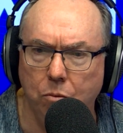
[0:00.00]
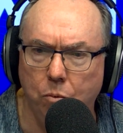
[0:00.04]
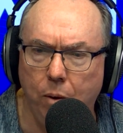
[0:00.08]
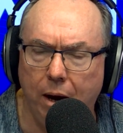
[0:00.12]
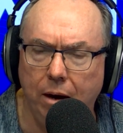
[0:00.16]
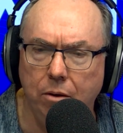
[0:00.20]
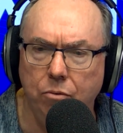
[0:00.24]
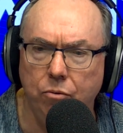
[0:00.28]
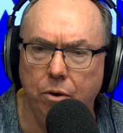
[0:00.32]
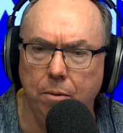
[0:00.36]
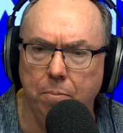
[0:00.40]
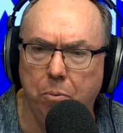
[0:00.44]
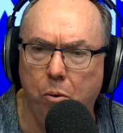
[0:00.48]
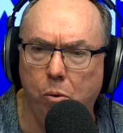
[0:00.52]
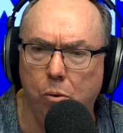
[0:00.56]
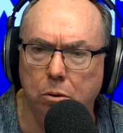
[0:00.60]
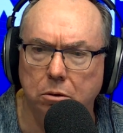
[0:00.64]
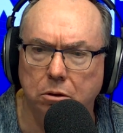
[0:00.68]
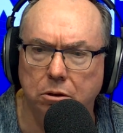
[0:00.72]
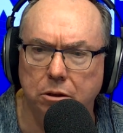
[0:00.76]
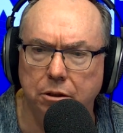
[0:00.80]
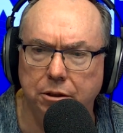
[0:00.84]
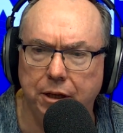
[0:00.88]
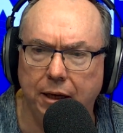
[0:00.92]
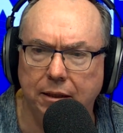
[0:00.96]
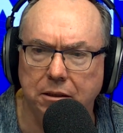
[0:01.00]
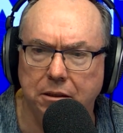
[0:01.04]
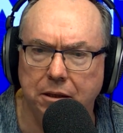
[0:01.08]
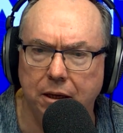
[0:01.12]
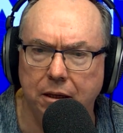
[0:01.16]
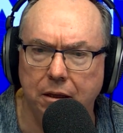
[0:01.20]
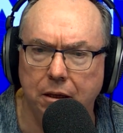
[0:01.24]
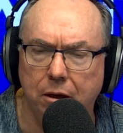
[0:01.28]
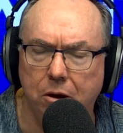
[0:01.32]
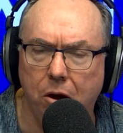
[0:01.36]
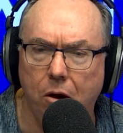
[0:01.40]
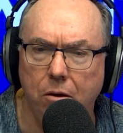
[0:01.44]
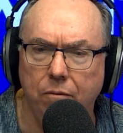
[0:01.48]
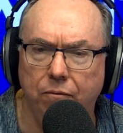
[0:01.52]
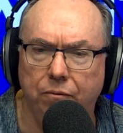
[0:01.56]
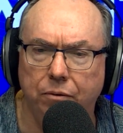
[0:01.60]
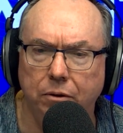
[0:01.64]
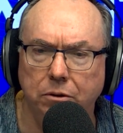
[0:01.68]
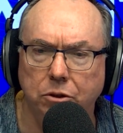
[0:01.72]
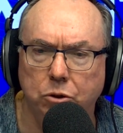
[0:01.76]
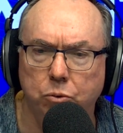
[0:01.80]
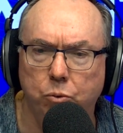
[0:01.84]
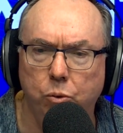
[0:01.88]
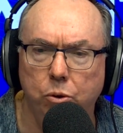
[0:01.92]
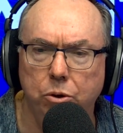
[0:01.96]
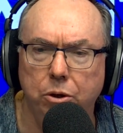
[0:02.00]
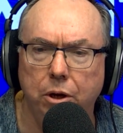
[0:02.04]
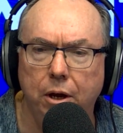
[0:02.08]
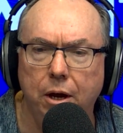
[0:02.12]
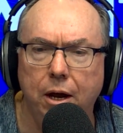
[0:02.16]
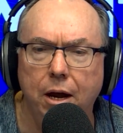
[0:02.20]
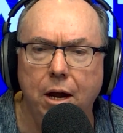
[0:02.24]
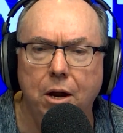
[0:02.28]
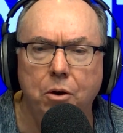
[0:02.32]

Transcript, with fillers: one report suggesting the conference would